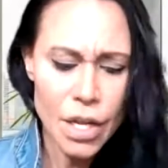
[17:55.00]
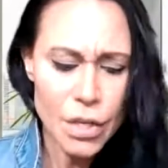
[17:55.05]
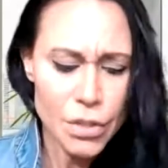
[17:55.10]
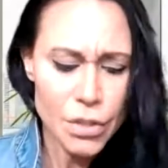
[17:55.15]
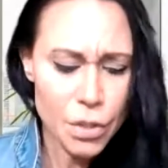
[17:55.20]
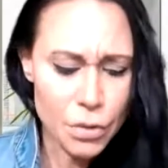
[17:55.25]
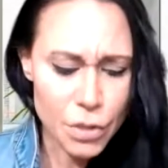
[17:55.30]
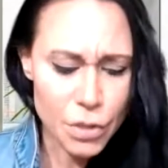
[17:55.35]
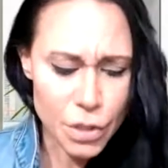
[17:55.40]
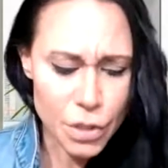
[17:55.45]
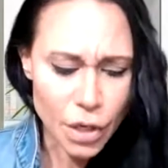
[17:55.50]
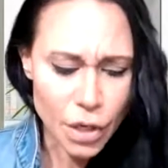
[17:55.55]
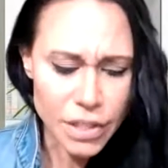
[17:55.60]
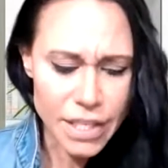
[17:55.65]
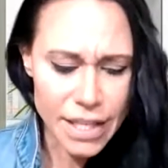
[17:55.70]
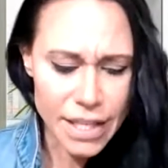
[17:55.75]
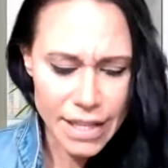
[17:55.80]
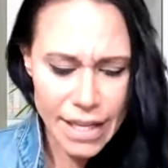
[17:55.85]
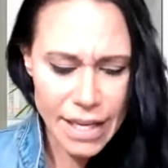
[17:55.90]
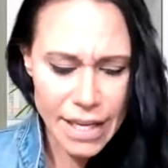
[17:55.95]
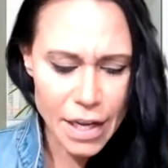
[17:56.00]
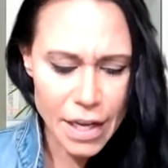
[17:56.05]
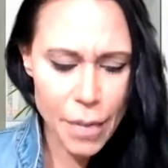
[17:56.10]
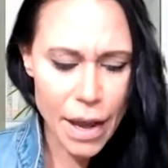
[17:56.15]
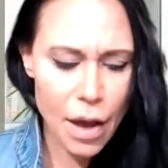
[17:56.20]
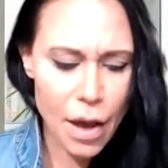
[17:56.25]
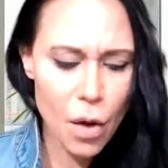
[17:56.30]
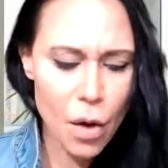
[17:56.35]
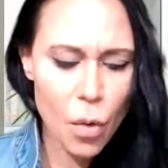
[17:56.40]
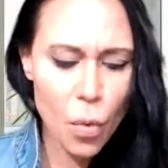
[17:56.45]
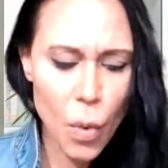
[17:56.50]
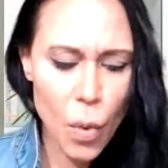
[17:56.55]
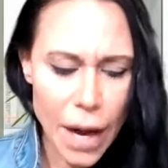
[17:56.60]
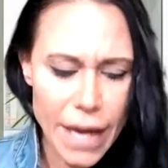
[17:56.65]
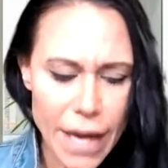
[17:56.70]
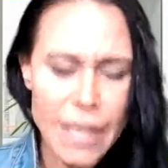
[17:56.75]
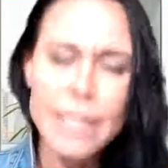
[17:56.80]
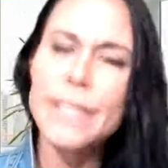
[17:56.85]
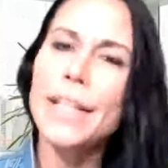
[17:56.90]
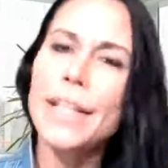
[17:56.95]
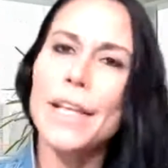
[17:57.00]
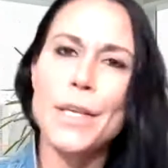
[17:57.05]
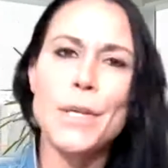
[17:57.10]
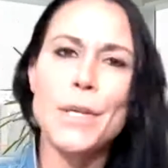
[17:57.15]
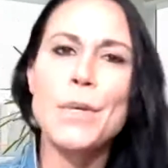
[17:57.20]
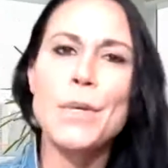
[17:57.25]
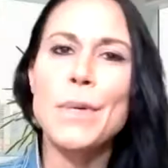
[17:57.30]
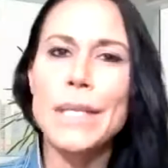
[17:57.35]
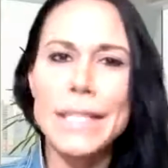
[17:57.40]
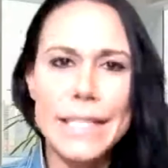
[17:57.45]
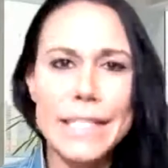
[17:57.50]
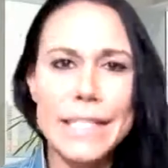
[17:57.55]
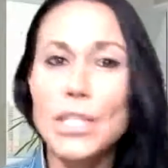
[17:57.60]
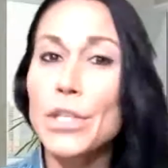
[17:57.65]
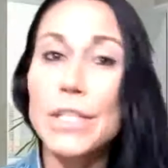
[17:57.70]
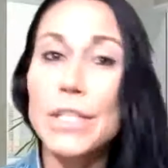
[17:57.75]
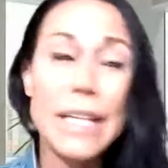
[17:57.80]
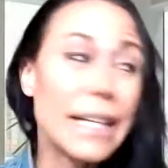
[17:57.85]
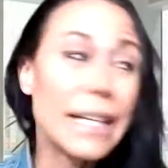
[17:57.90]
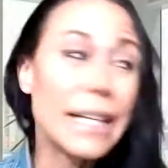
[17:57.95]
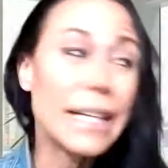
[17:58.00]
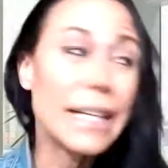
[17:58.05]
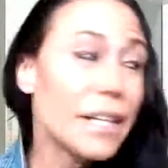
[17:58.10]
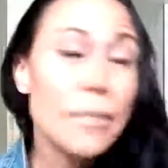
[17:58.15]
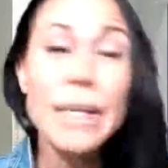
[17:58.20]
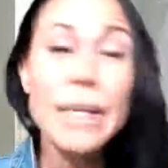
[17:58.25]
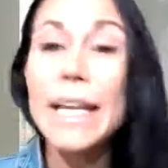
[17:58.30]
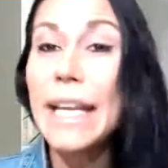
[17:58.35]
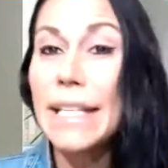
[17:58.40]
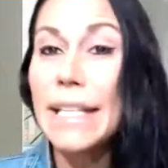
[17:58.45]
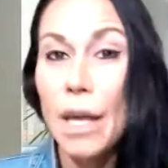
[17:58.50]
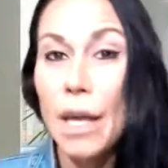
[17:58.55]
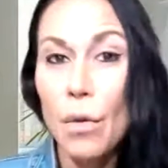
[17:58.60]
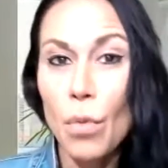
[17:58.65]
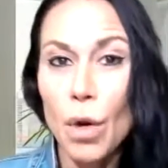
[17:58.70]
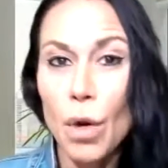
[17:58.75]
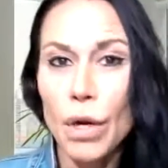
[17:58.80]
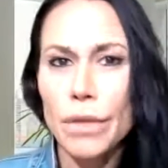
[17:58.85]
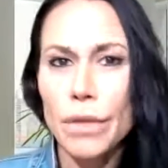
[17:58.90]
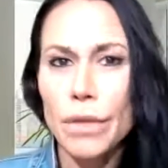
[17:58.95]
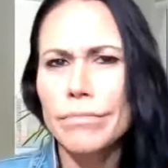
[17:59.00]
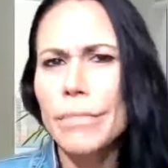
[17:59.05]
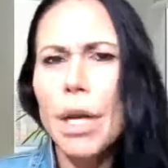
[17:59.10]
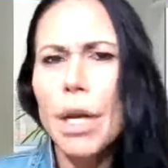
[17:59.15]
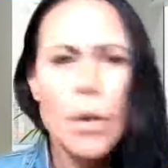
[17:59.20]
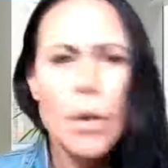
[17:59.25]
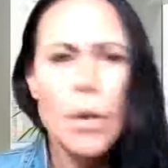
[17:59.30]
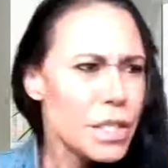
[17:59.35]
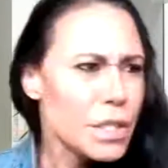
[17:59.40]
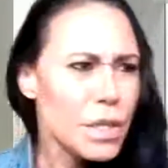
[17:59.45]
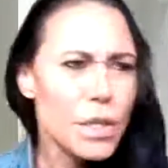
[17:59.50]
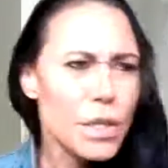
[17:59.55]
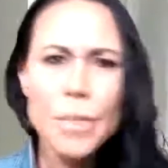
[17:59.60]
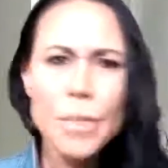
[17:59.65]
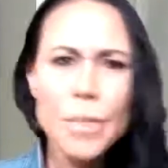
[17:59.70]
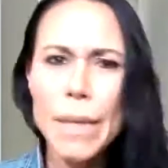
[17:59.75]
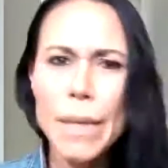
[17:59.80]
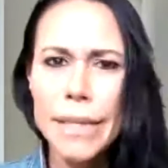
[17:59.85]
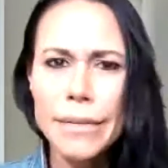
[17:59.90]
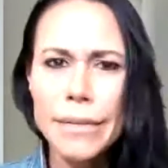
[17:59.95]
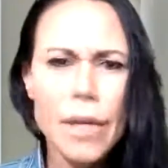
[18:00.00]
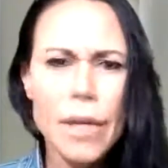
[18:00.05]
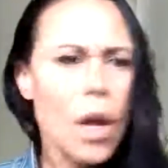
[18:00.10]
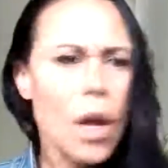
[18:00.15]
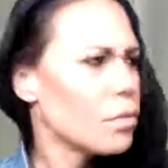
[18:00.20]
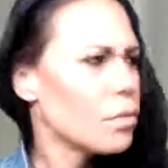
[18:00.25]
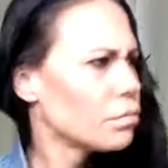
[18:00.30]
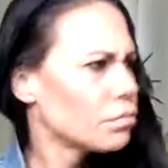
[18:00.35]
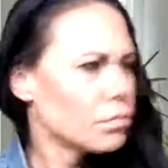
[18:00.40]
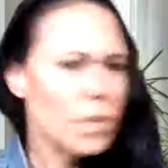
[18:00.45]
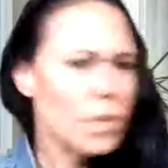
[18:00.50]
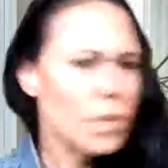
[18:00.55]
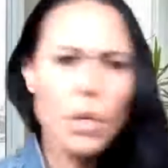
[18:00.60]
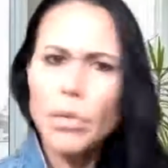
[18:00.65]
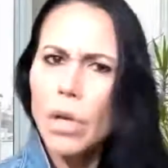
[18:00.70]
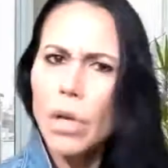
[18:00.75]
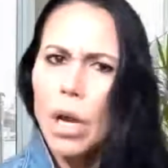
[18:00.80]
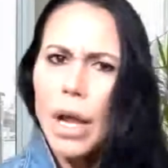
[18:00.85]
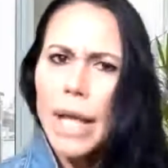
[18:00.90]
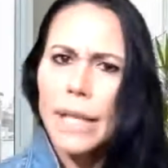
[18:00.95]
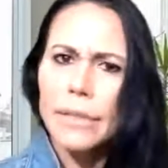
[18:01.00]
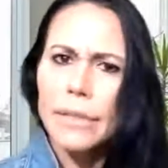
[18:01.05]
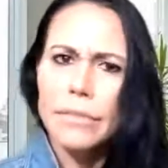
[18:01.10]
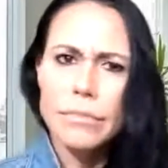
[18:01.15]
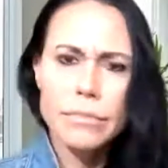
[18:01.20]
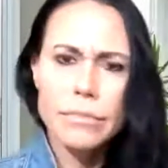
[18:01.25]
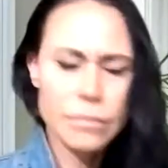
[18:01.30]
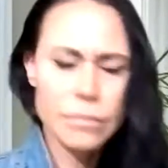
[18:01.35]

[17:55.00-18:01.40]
So start to think about ways that you can just eliminate that word. Oh, excuse me. Oh, no, go ahead.